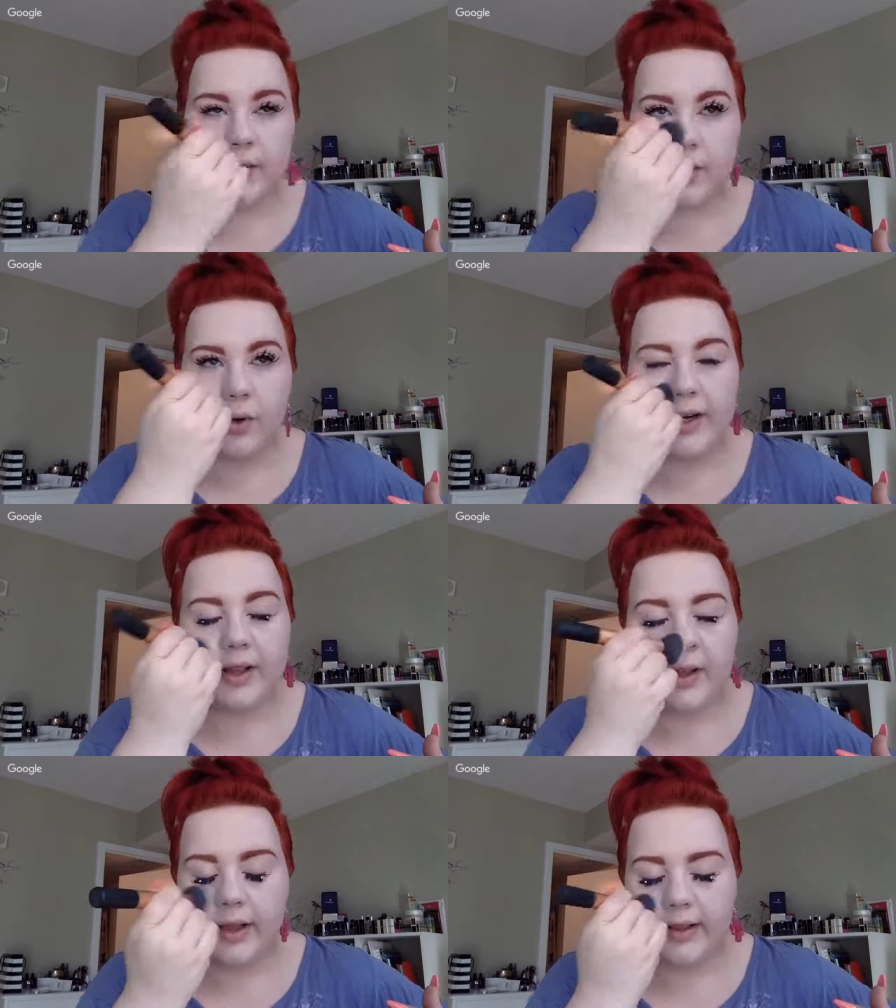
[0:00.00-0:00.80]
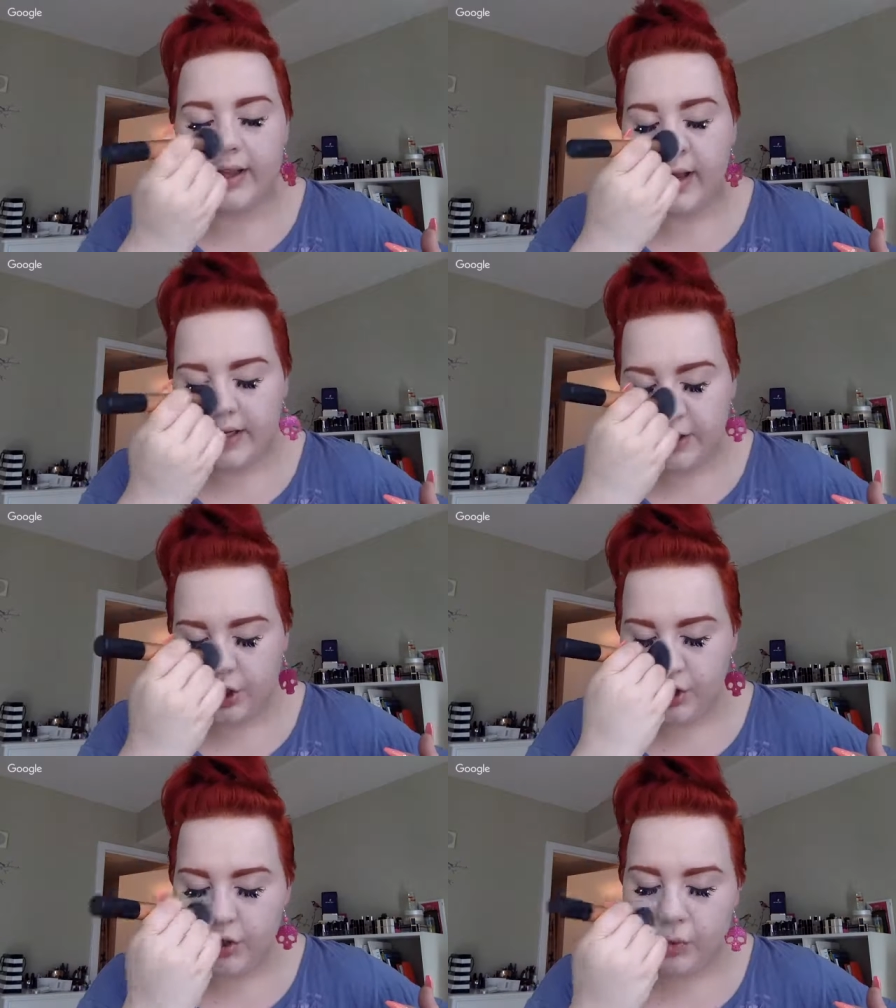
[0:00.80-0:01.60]
or anything like that. It's
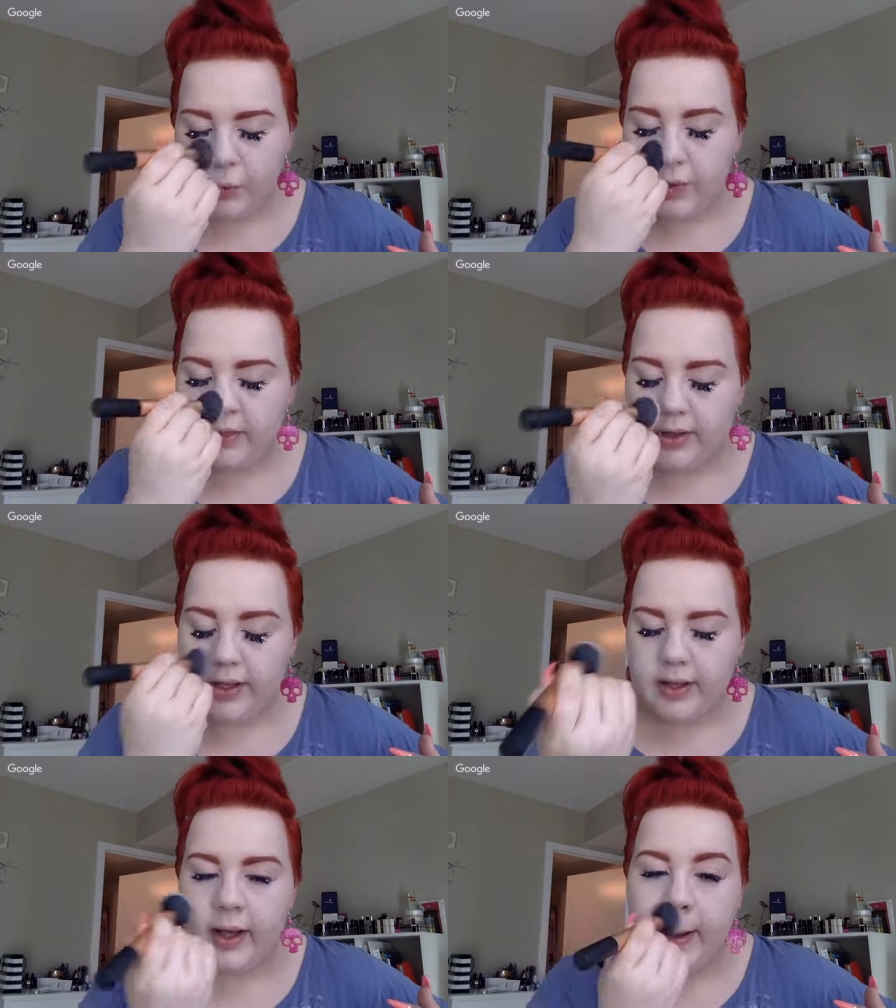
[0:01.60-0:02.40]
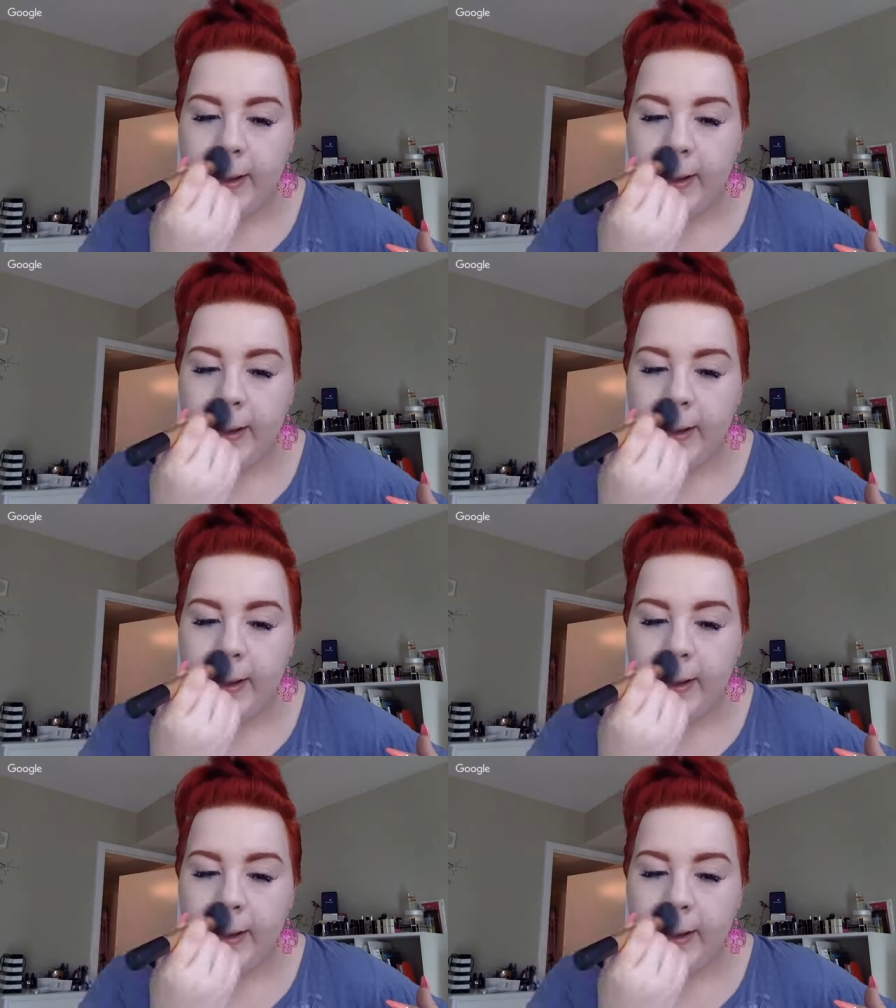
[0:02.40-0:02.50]
just with the